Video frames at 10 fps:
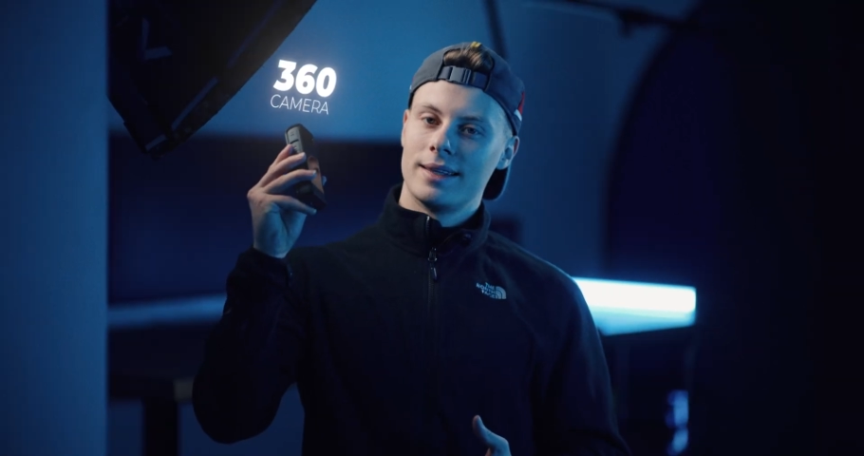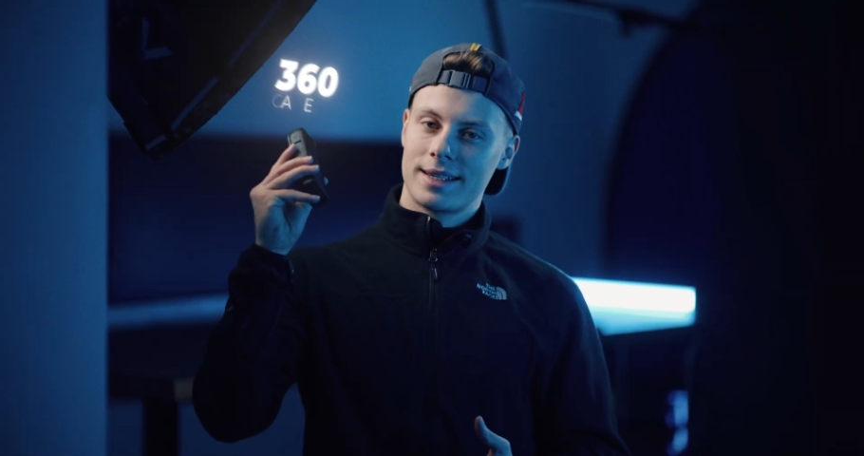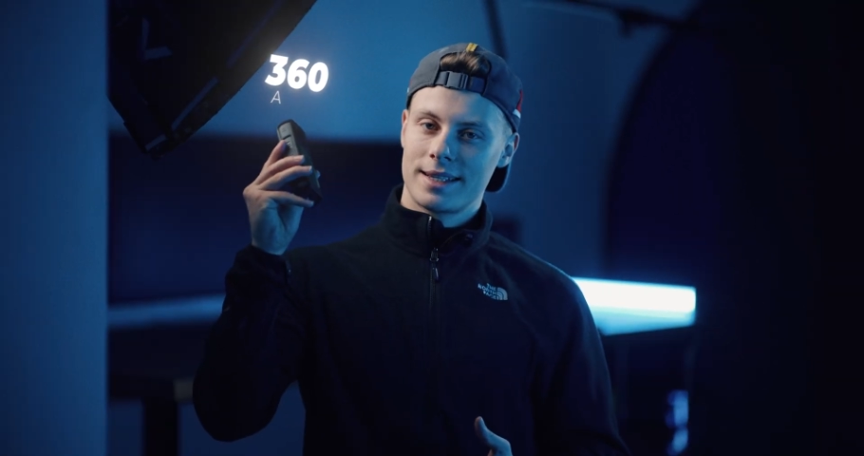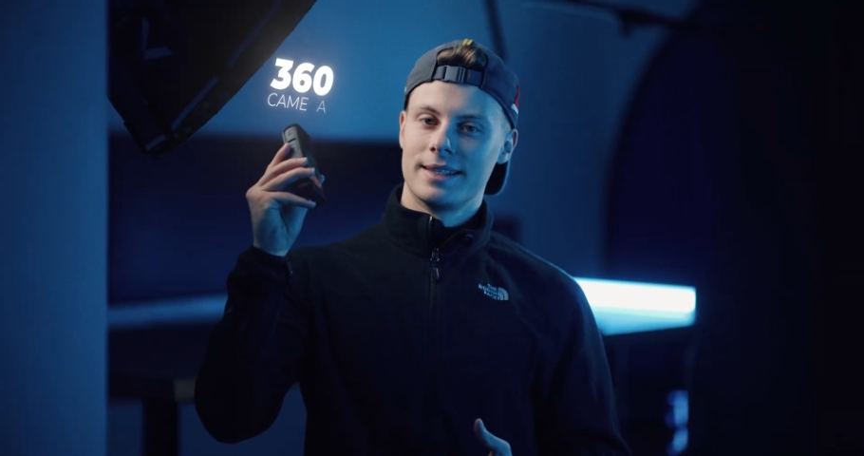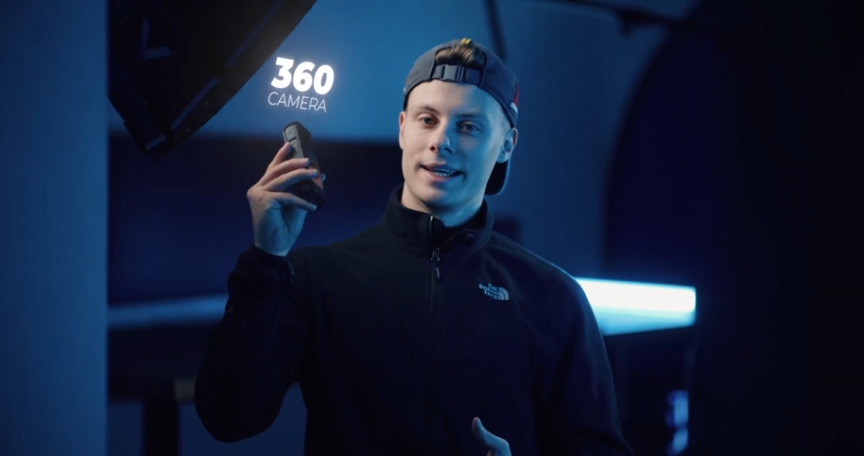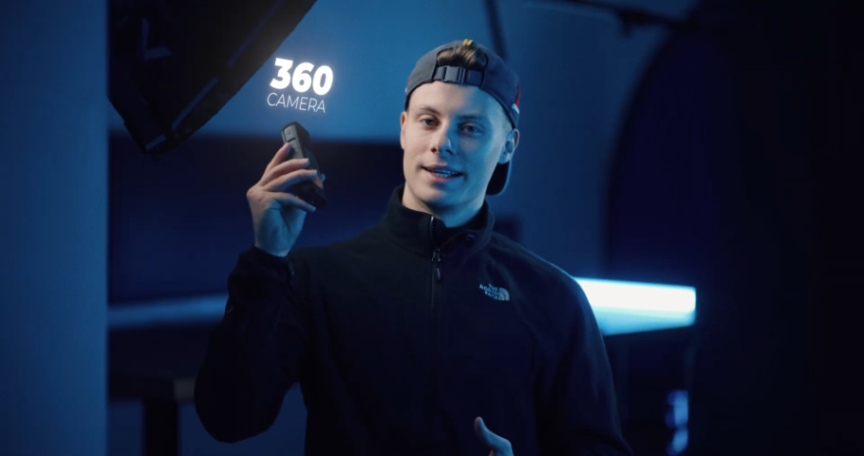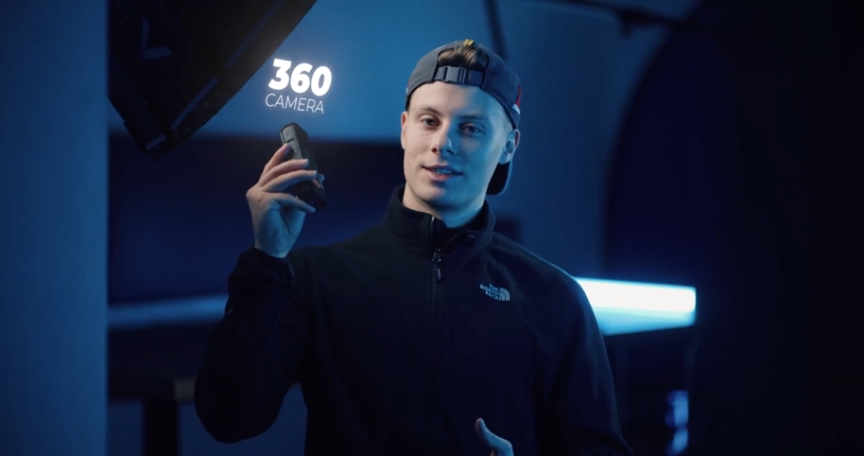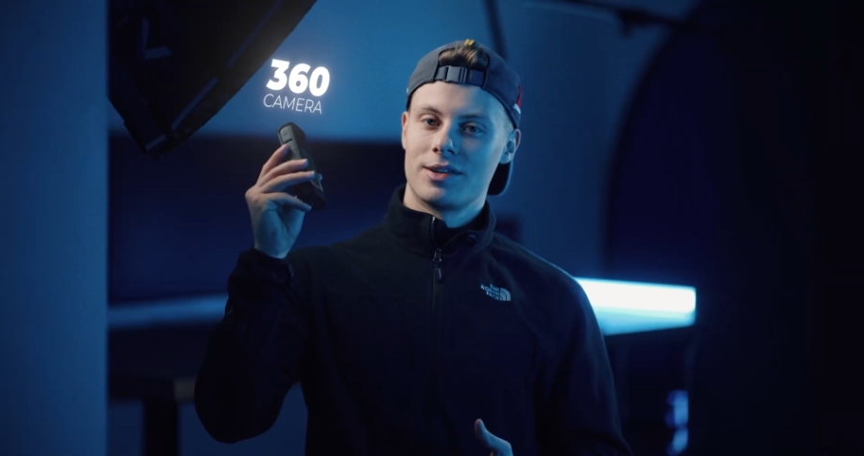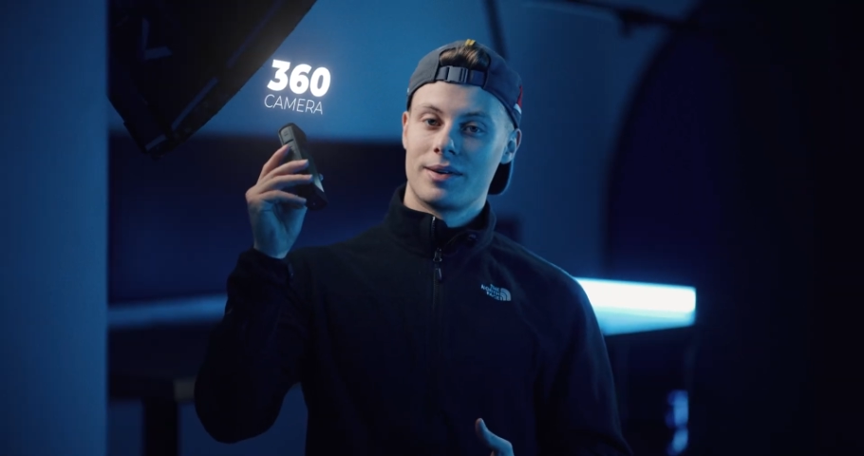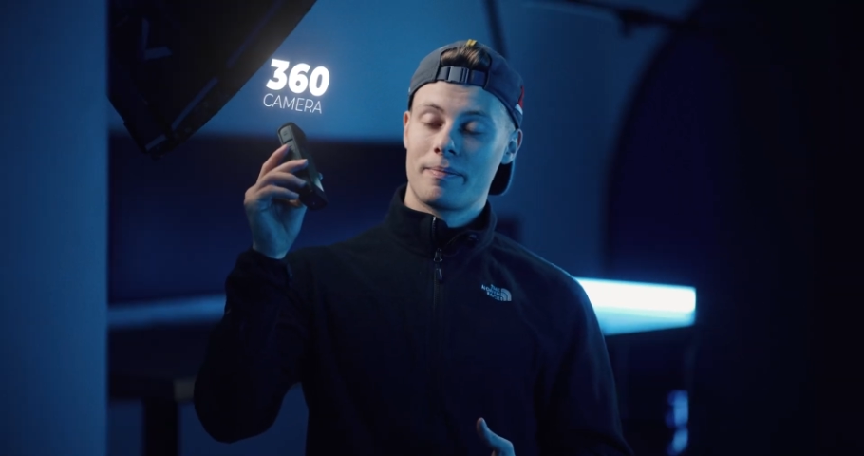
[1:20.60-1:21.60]
This is the
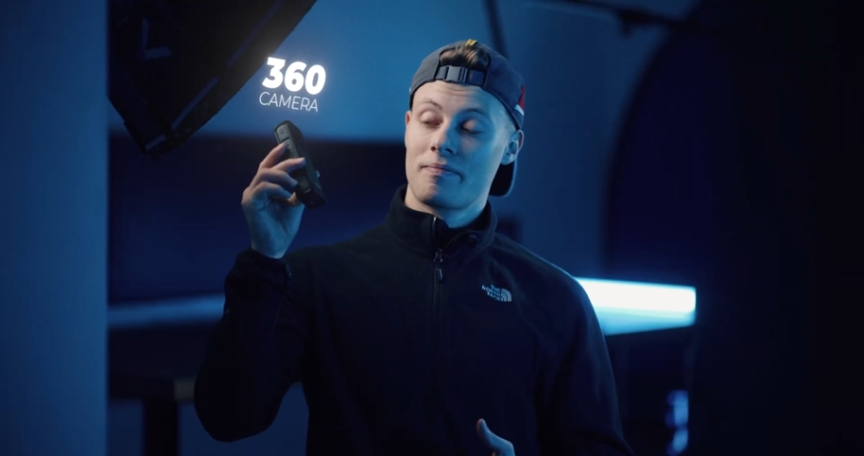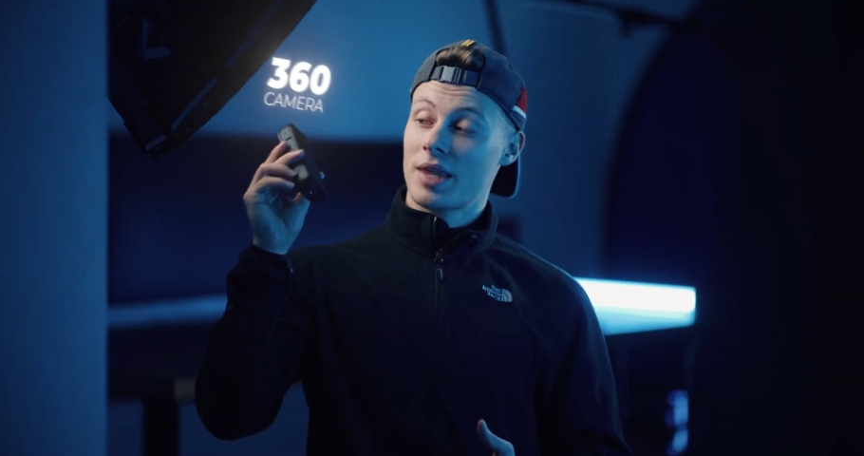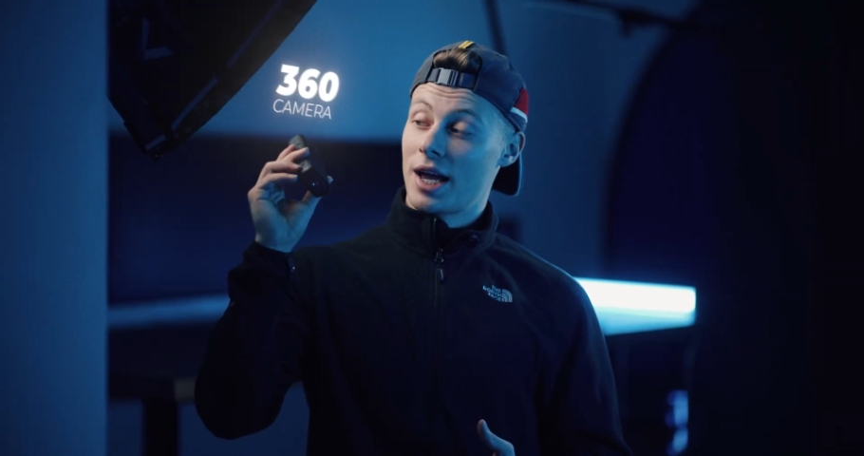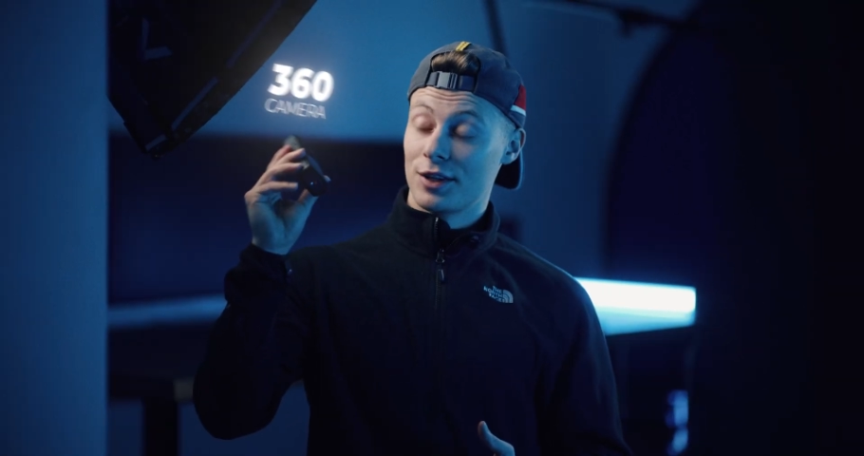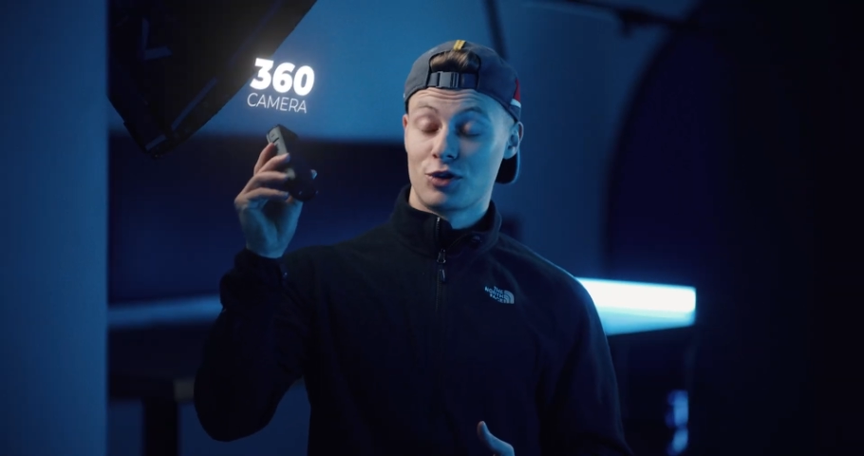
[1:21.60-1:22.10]
answer, a